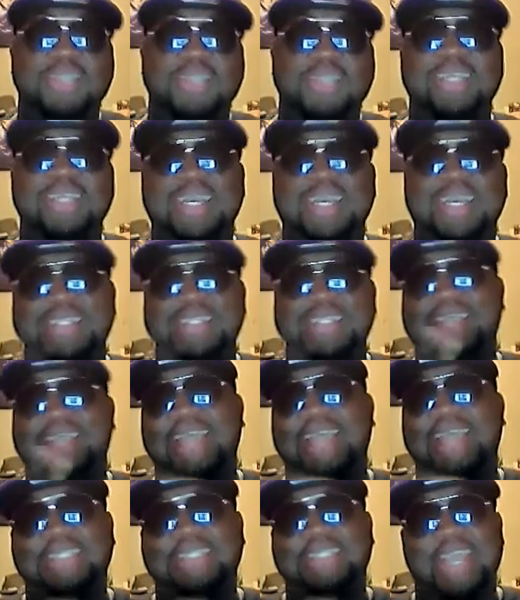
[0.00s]
the
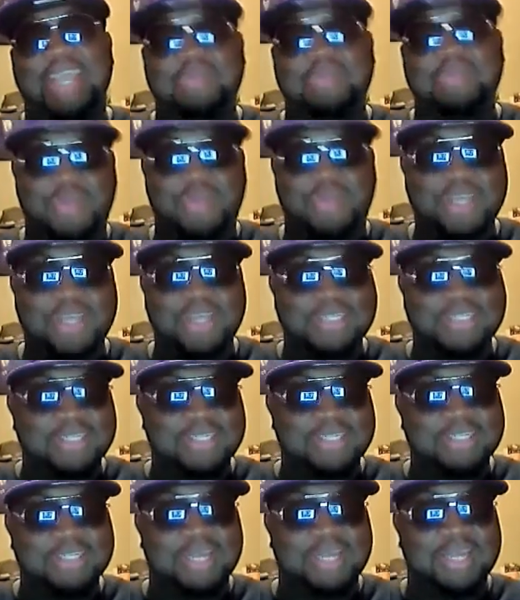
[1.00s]
exact same reason
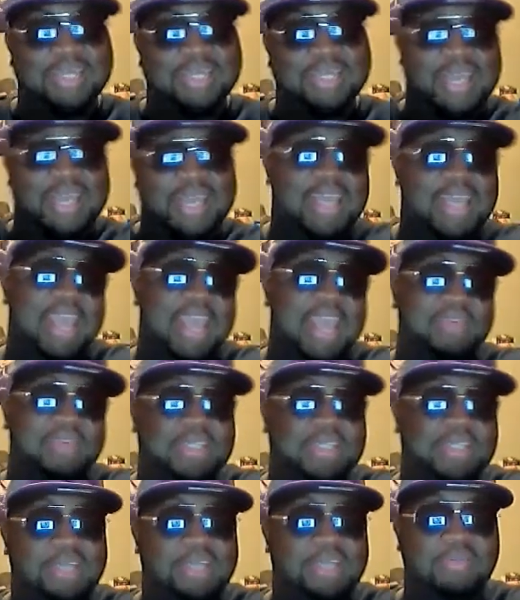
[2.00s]
that they gave it a
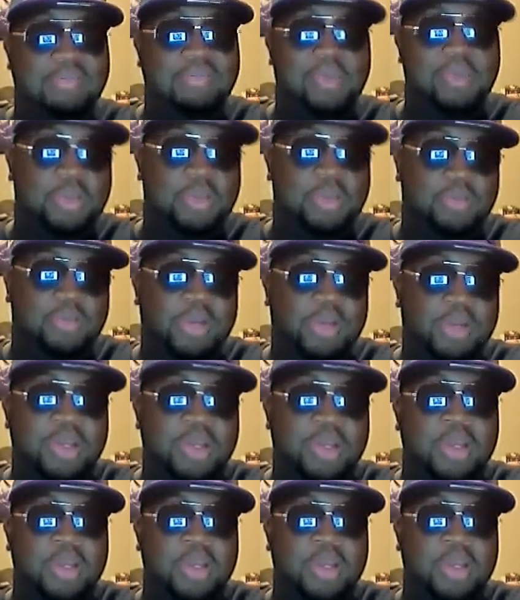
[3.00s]
7.3,